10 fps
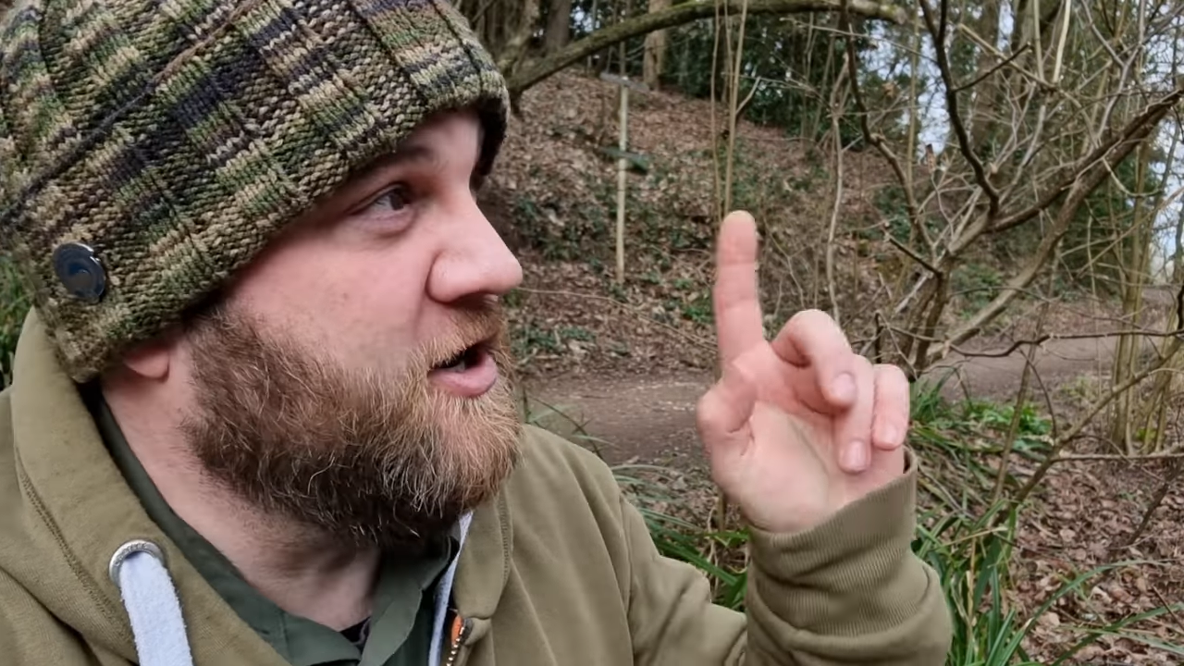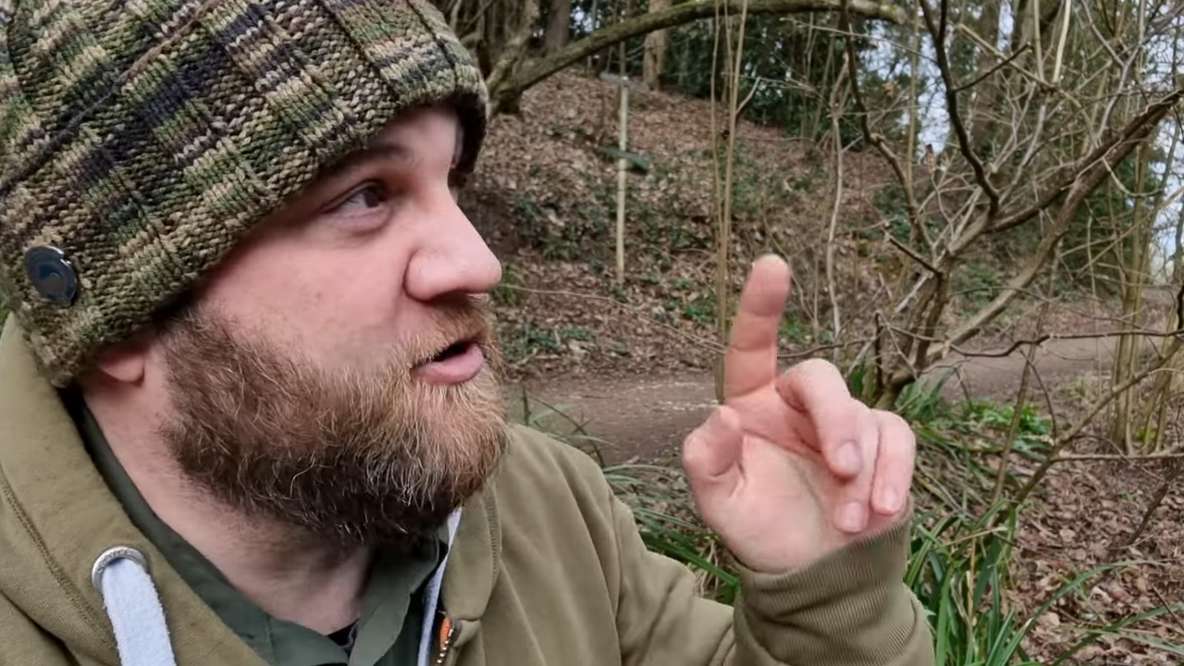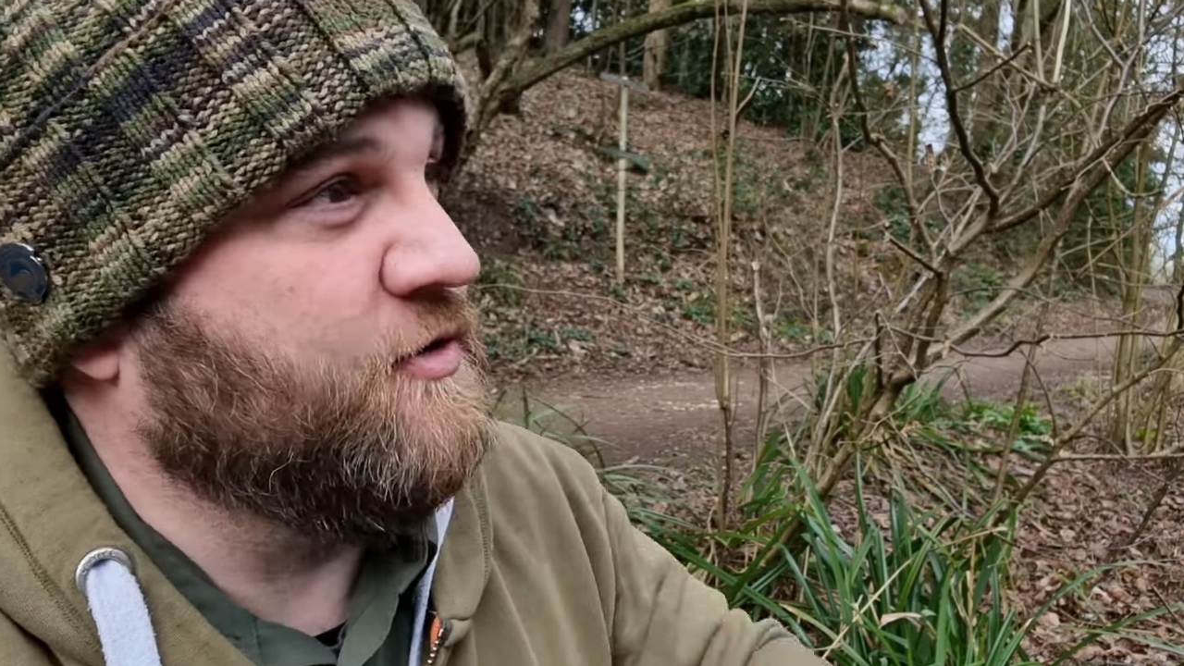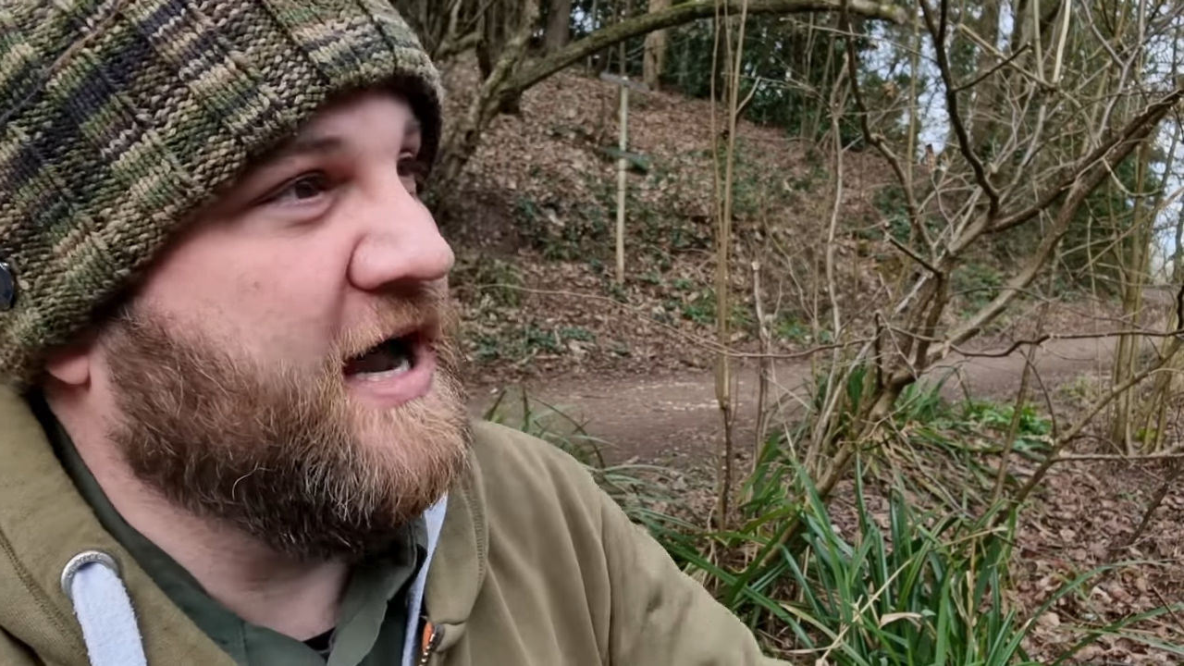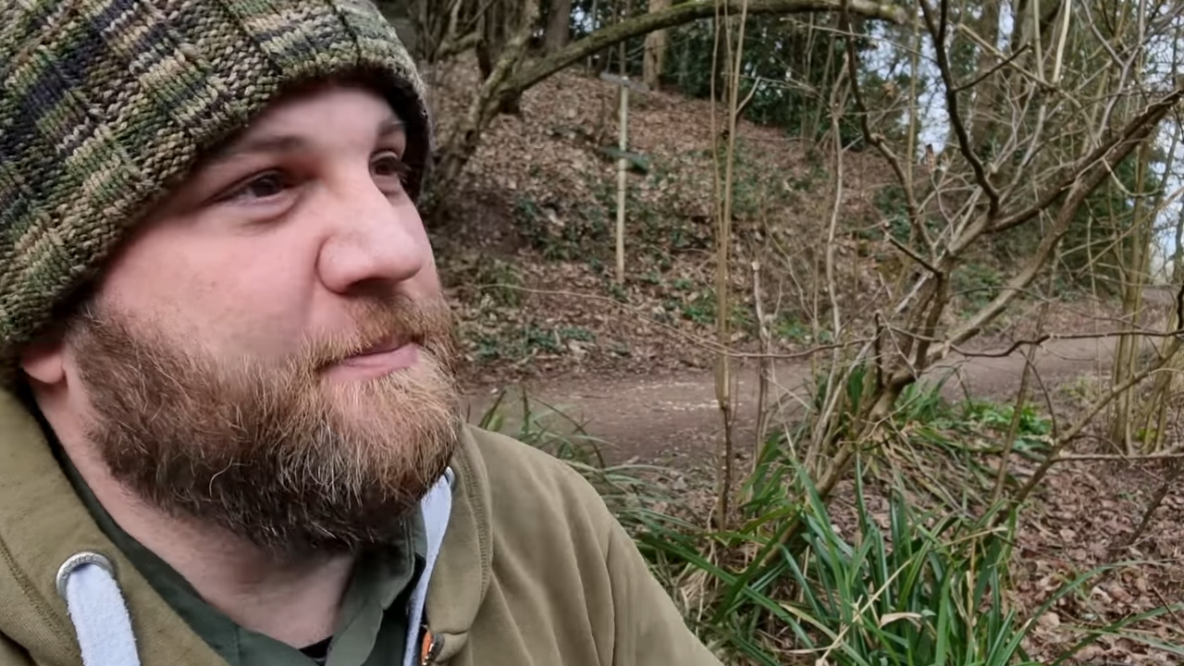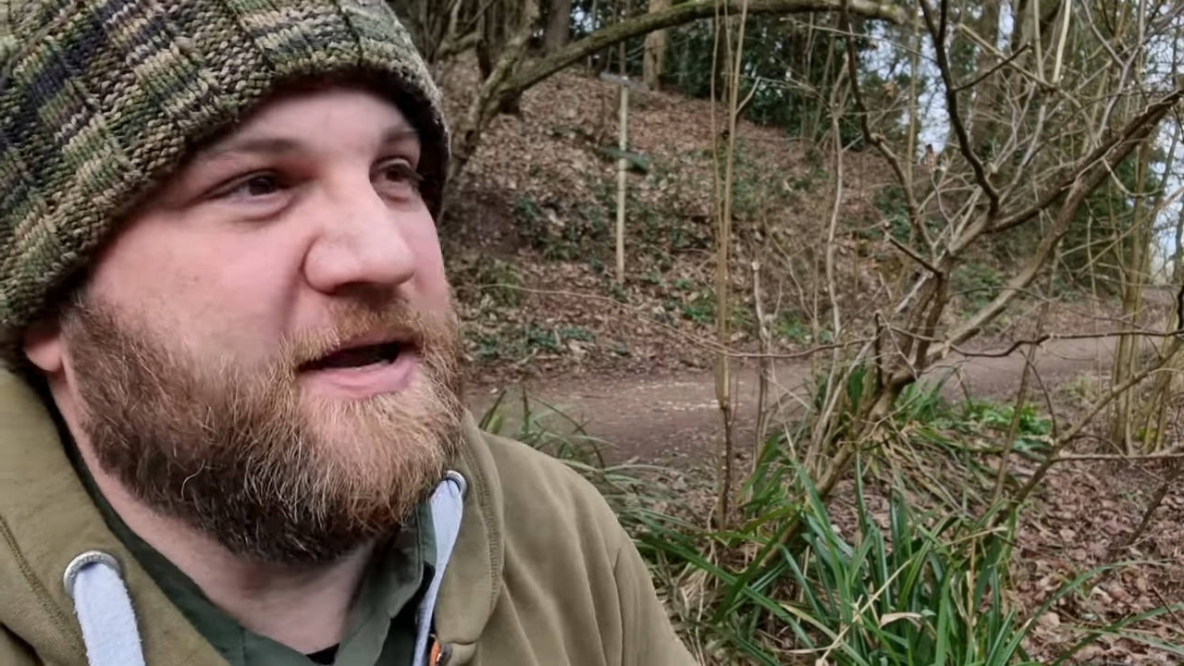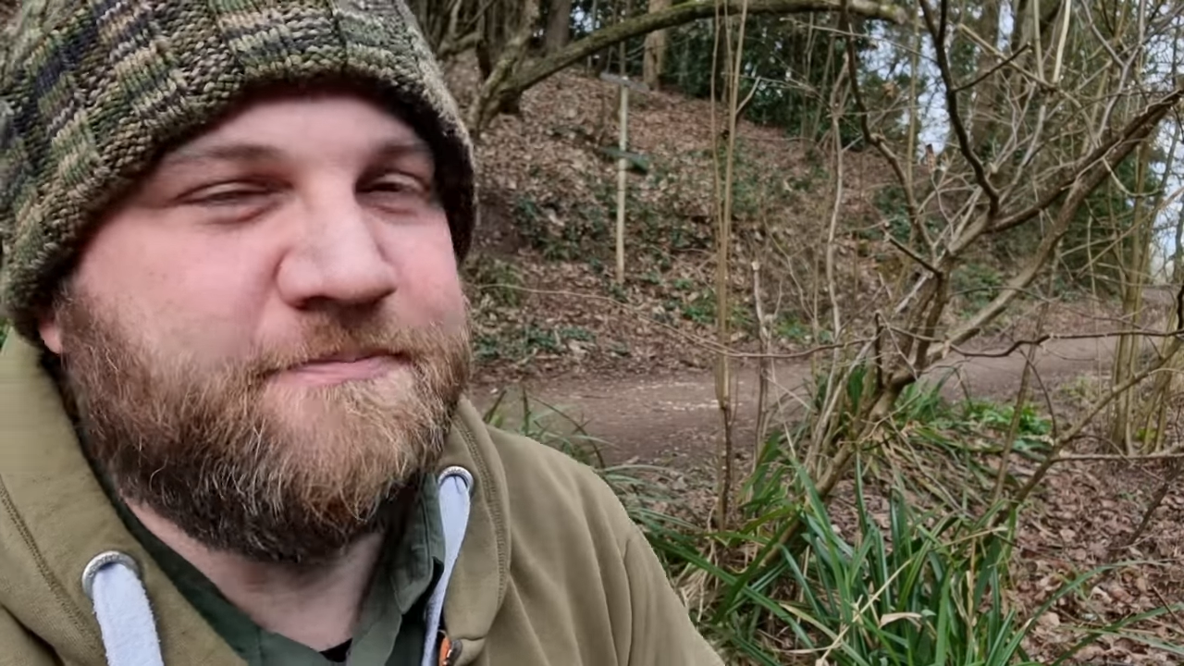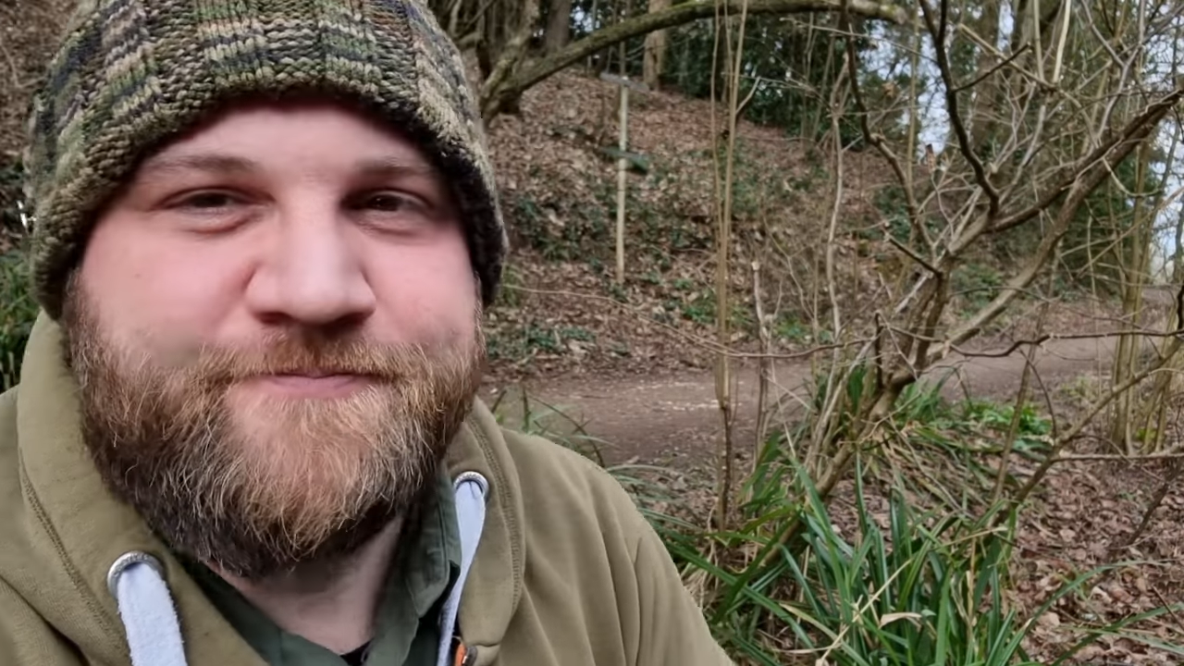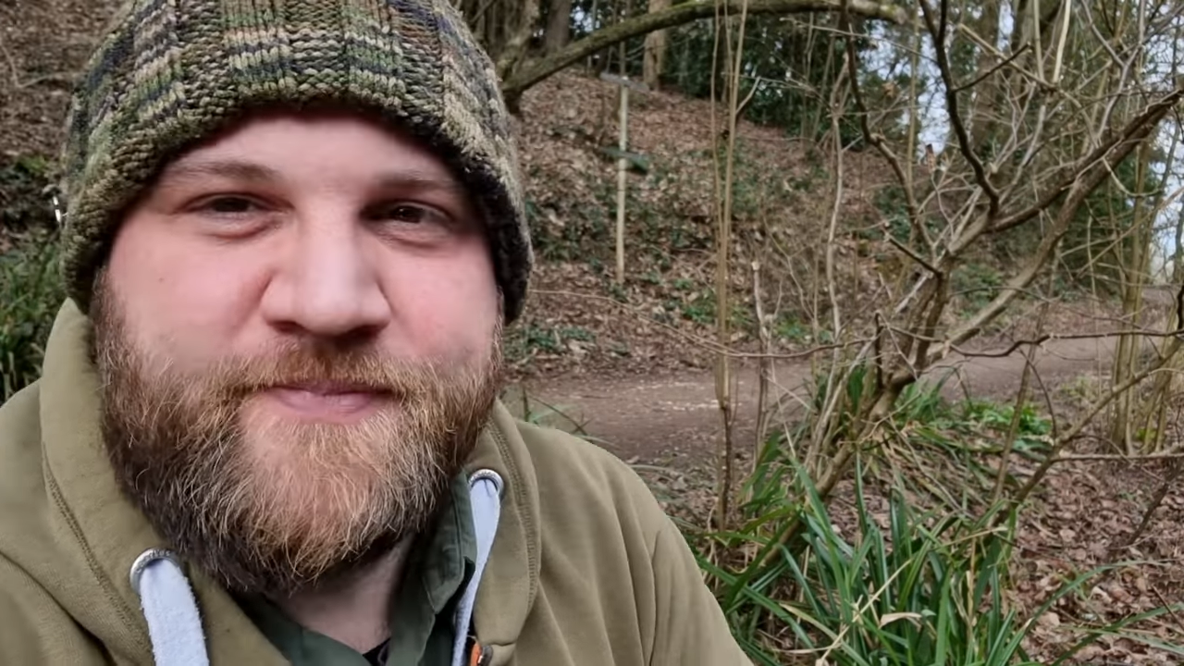local abbey